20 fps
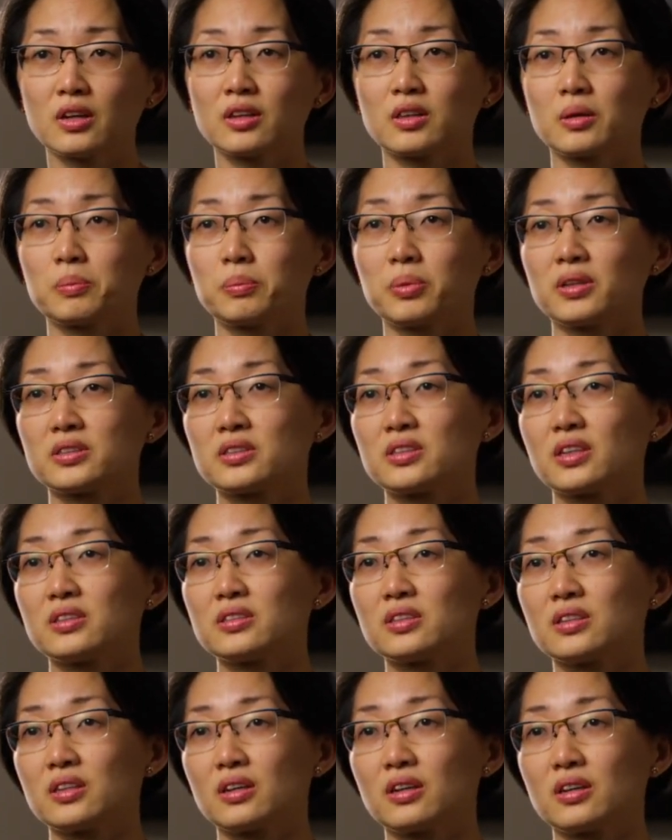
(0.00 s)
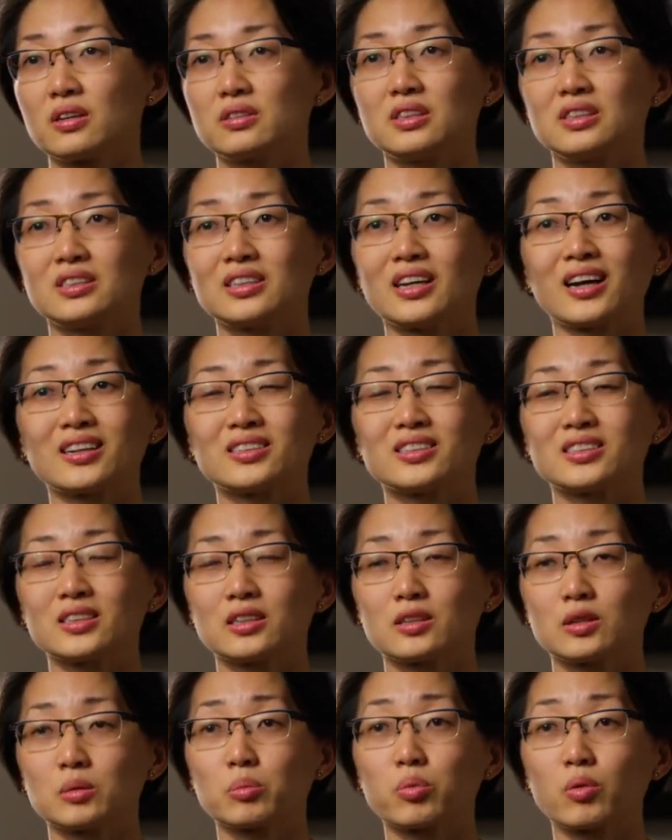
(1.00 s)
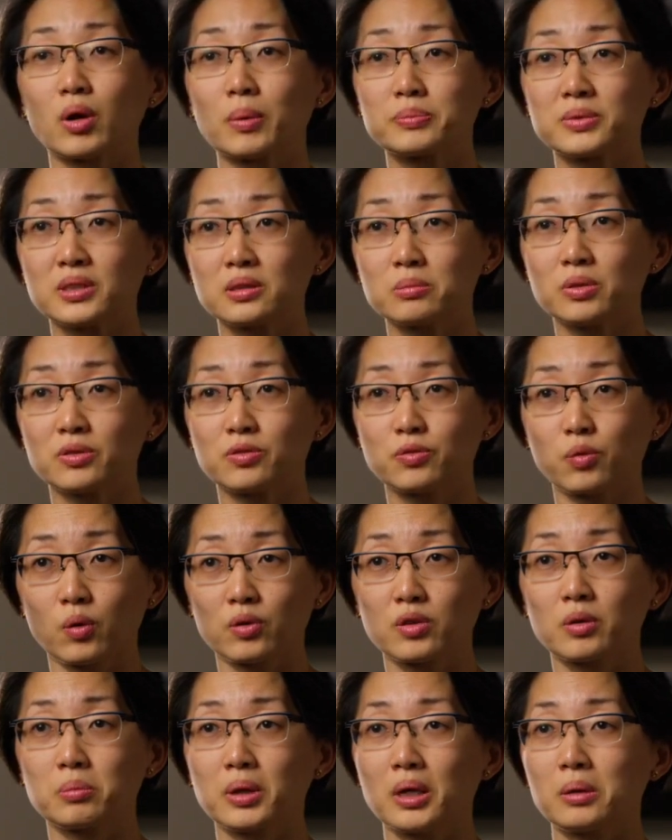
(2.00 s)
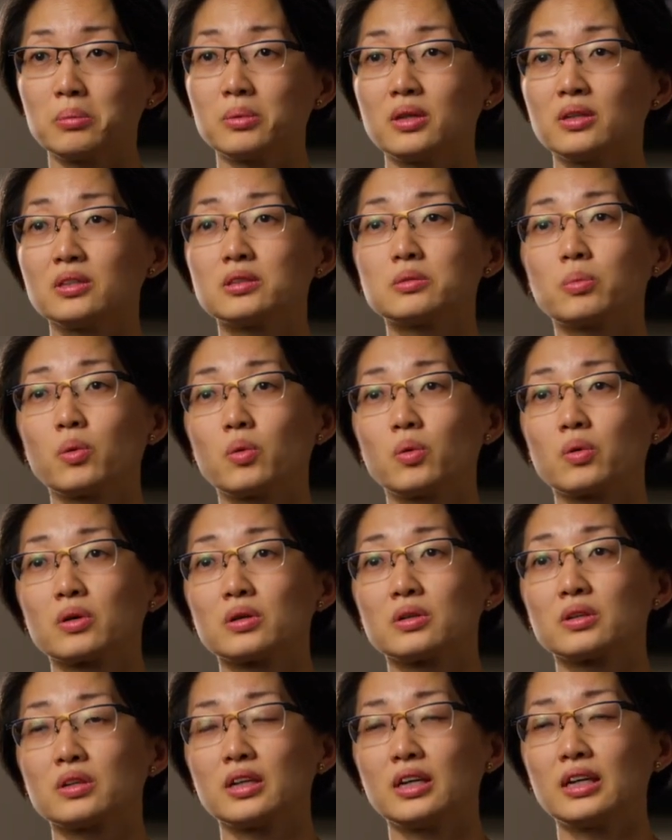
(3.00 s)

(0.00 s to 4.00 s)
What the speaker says: the placenta detaching and abrupting before the baby is born.